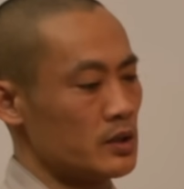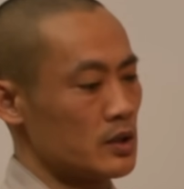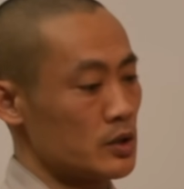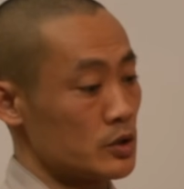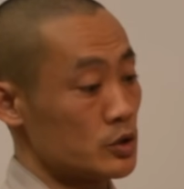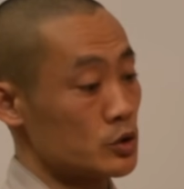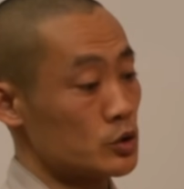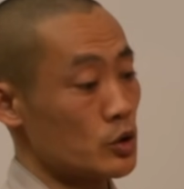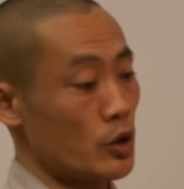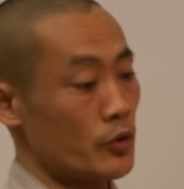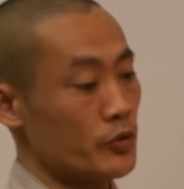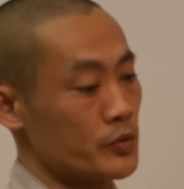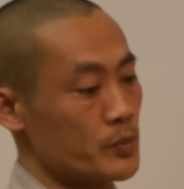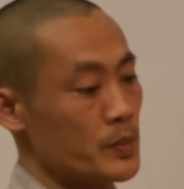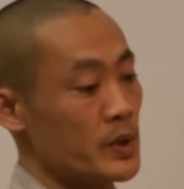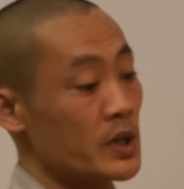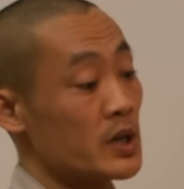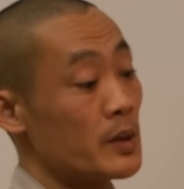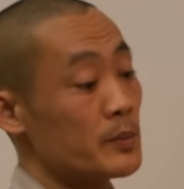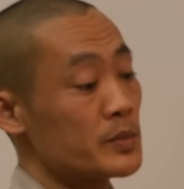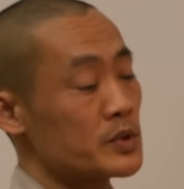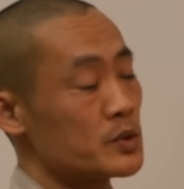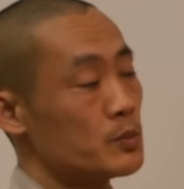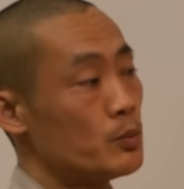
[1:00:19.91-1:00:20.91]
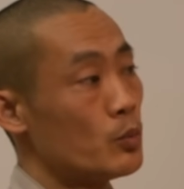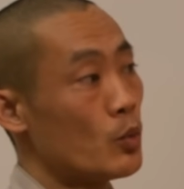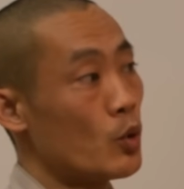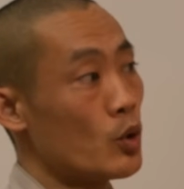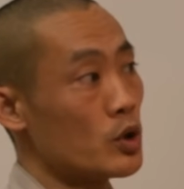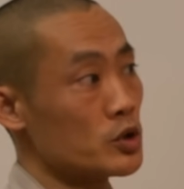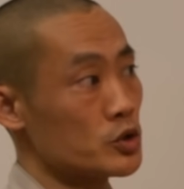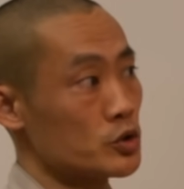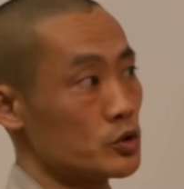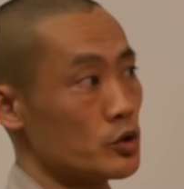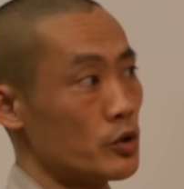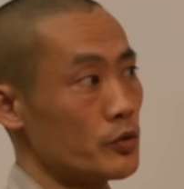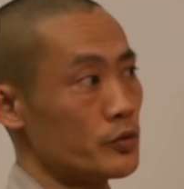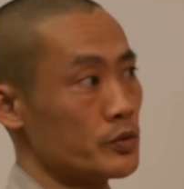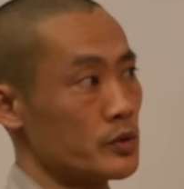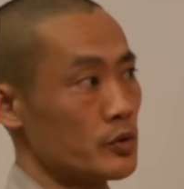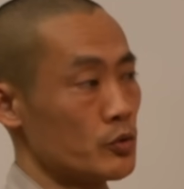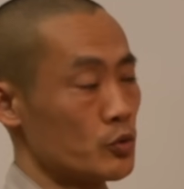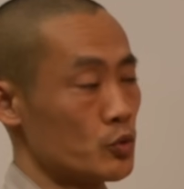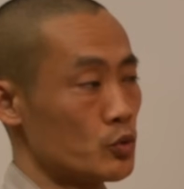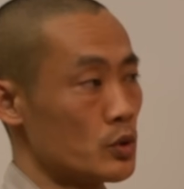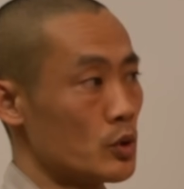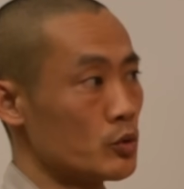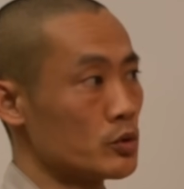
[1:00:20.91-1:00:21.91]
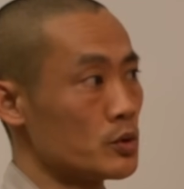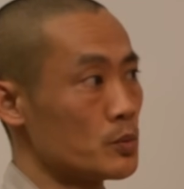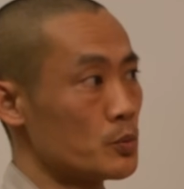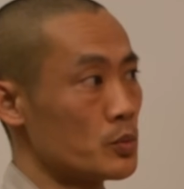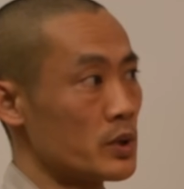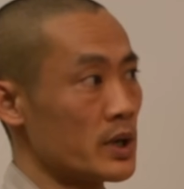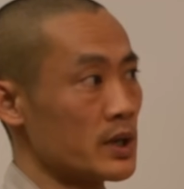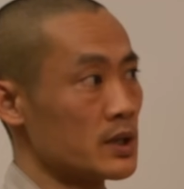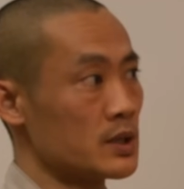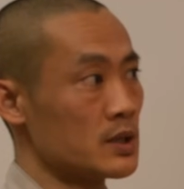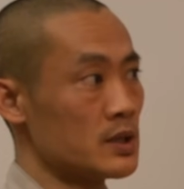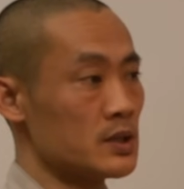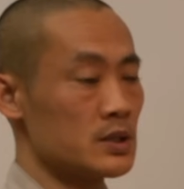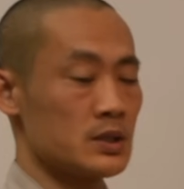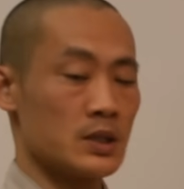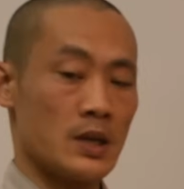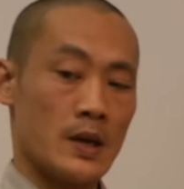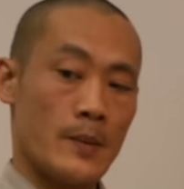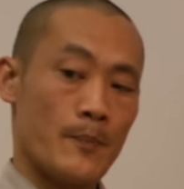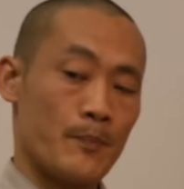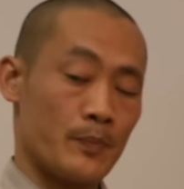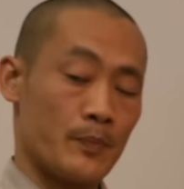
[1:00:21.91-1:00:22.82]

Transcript: The soft becomes more soft throughout the practice.